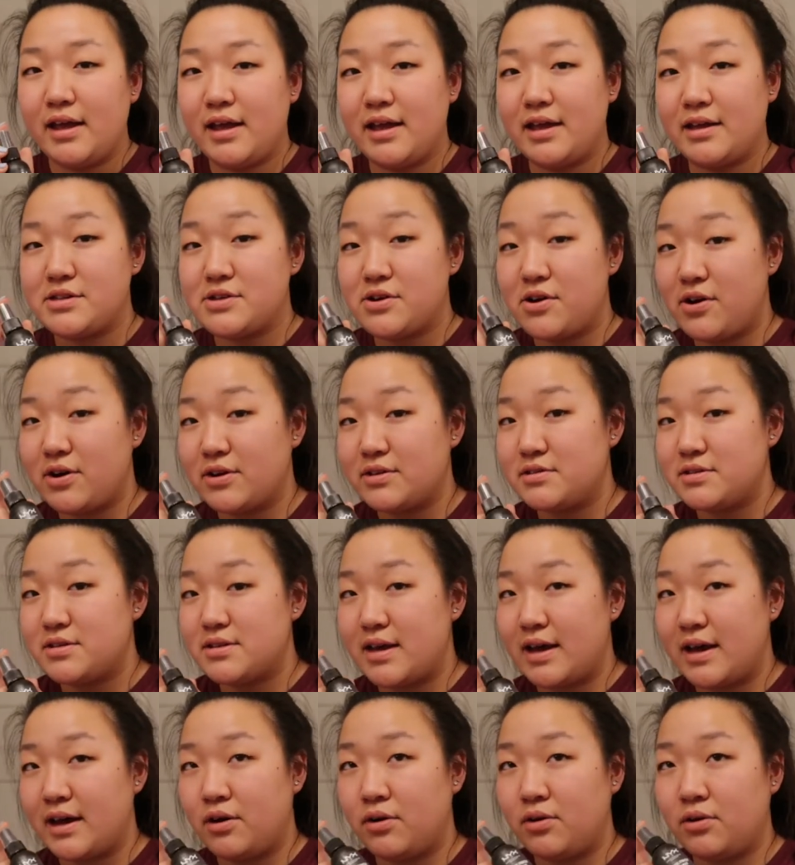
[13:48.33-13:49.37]
it's on
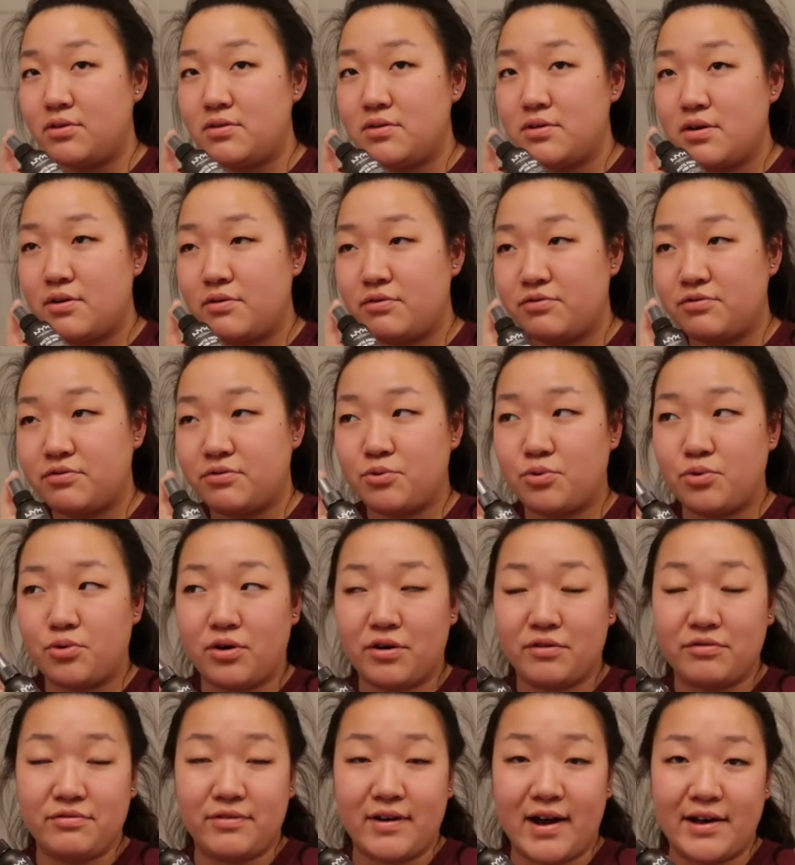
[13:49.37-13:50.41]
sale
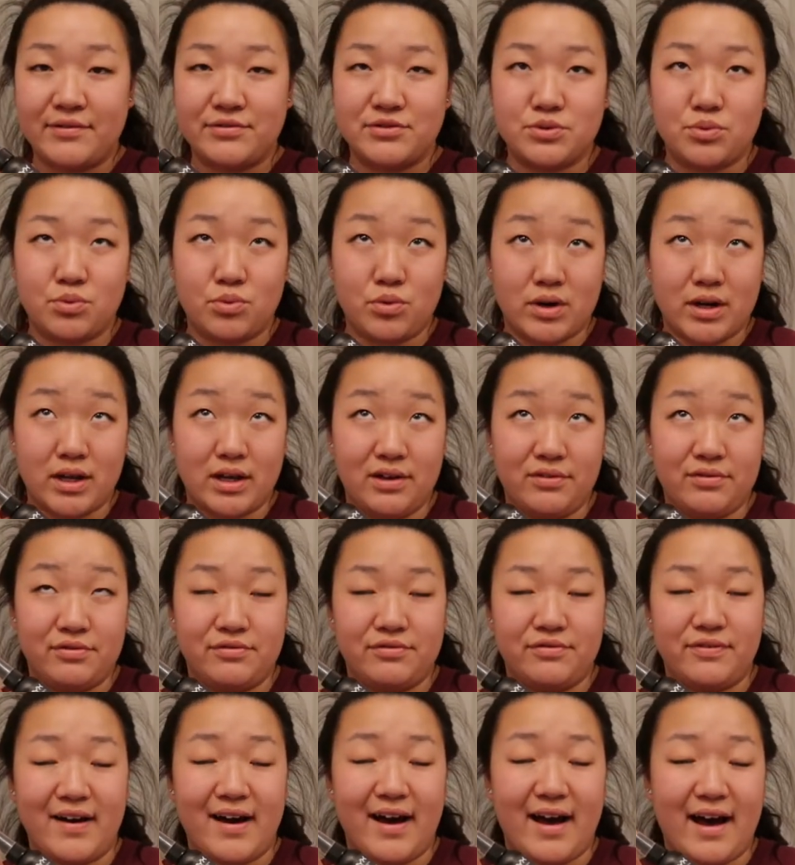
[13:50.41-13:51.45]
for
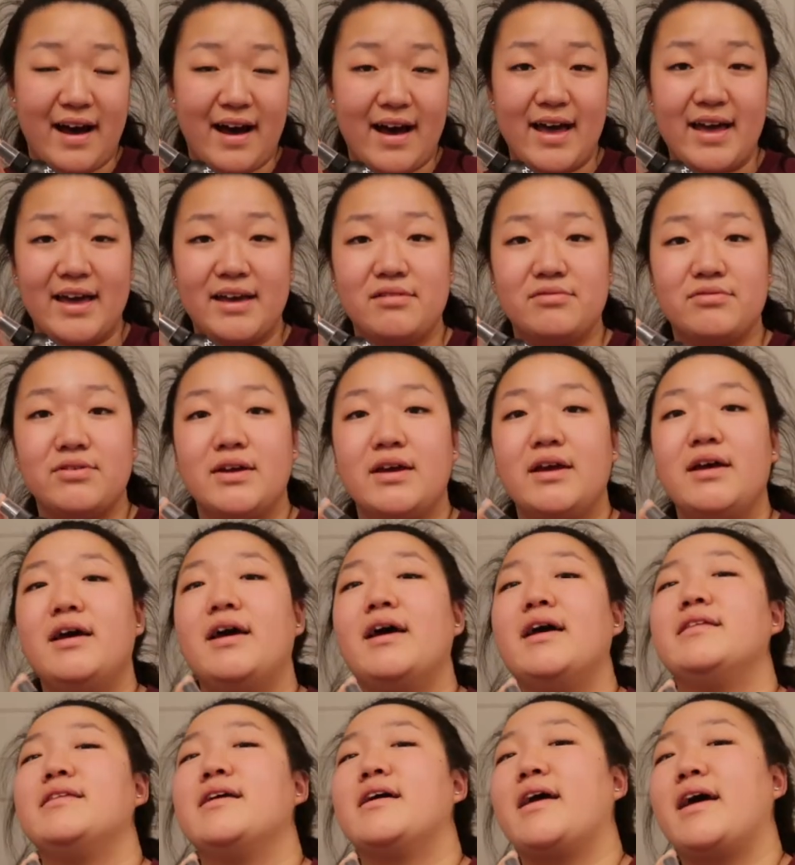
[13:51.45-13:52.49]
$5.25,
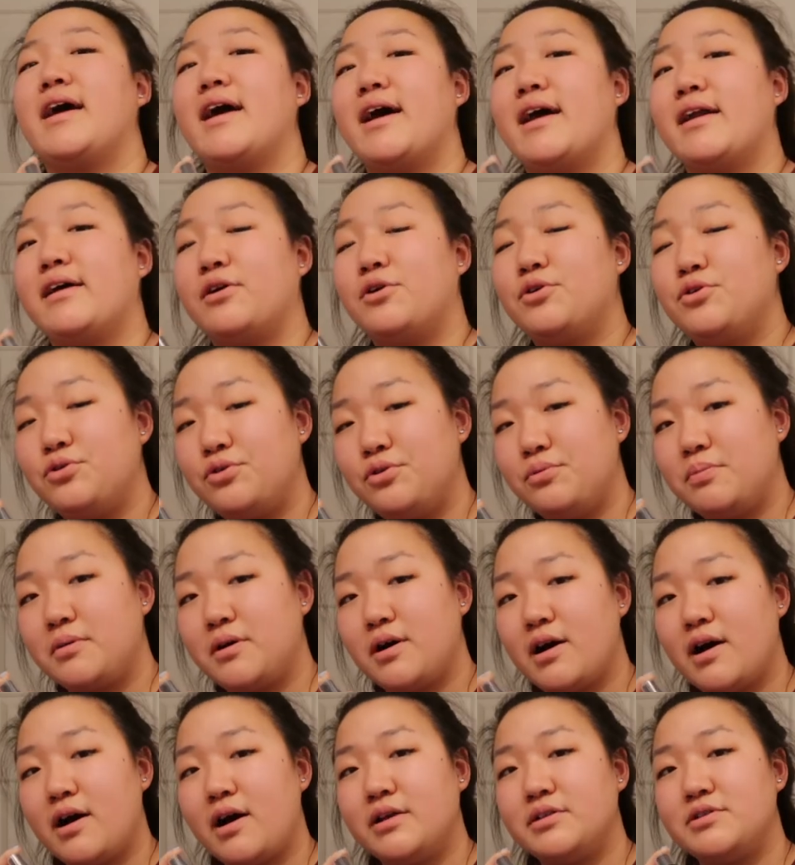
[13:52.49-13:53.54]
and then I had a
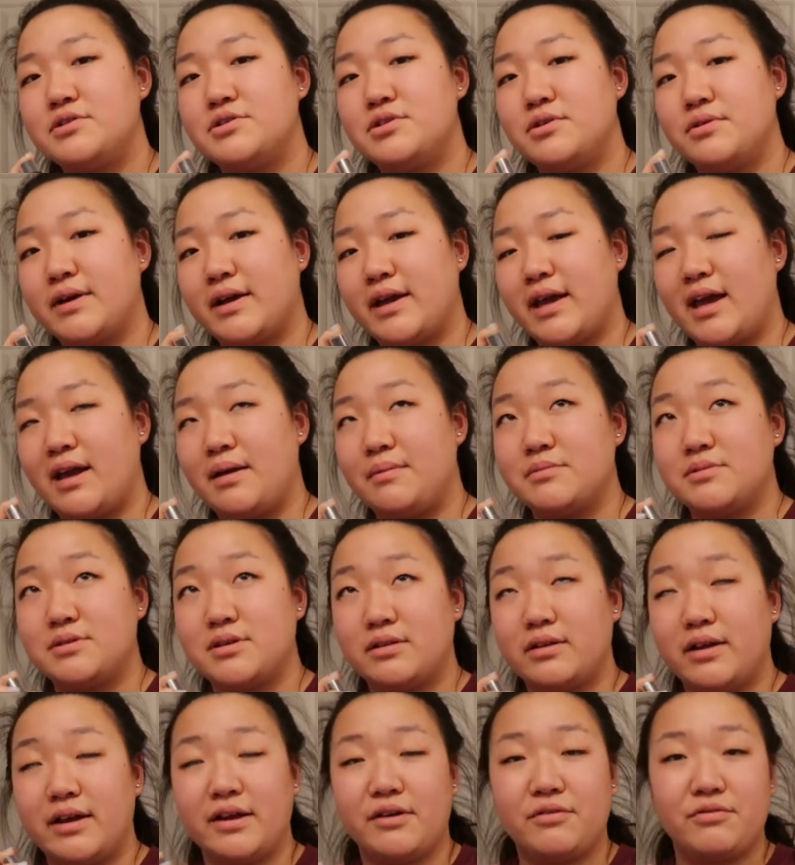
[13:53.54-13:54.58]
coupon, so it came
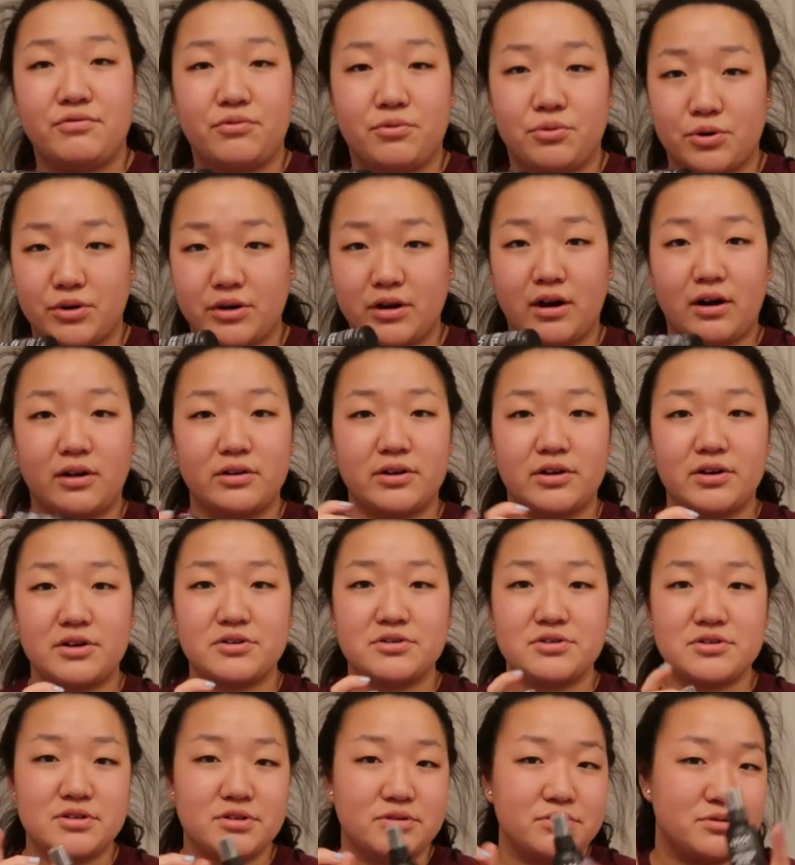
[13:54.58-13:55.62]
to like
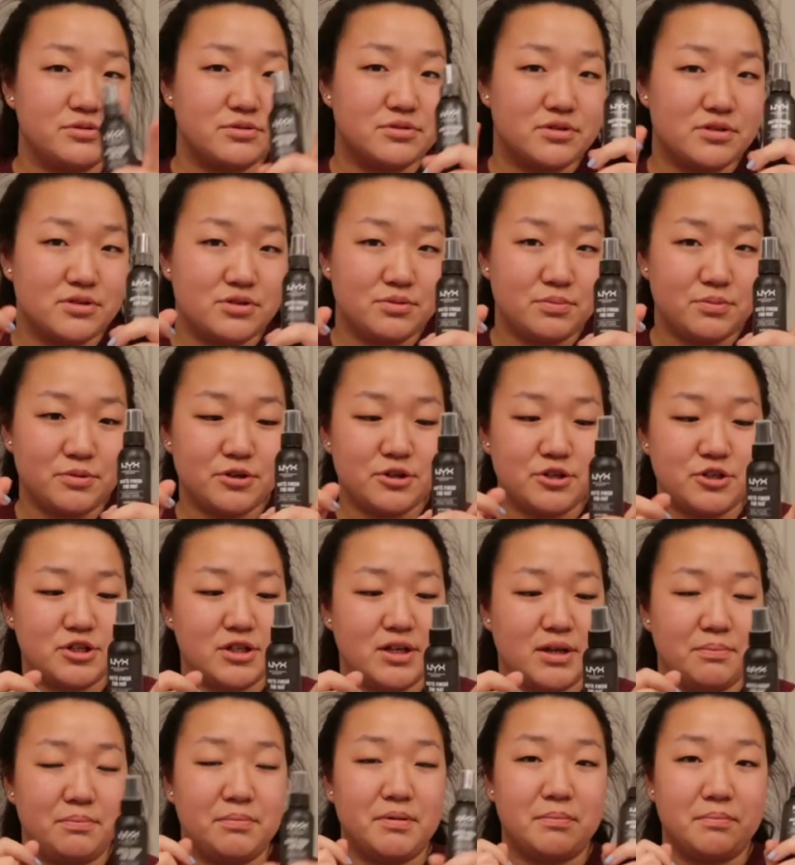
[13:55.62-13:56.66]
$4. So it was super
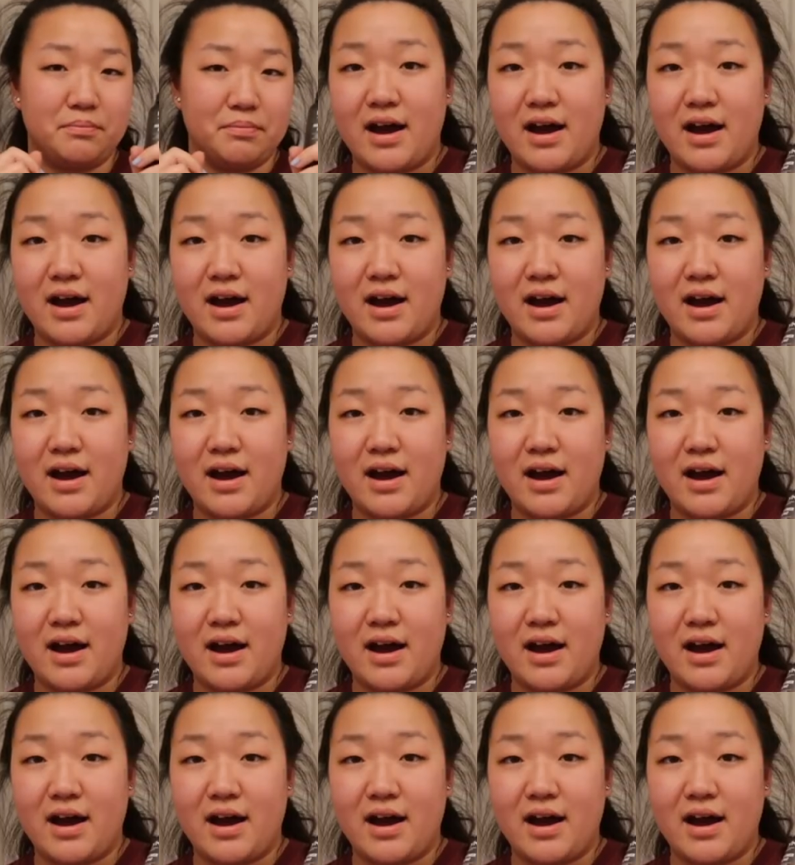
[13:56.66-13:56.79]
cheap.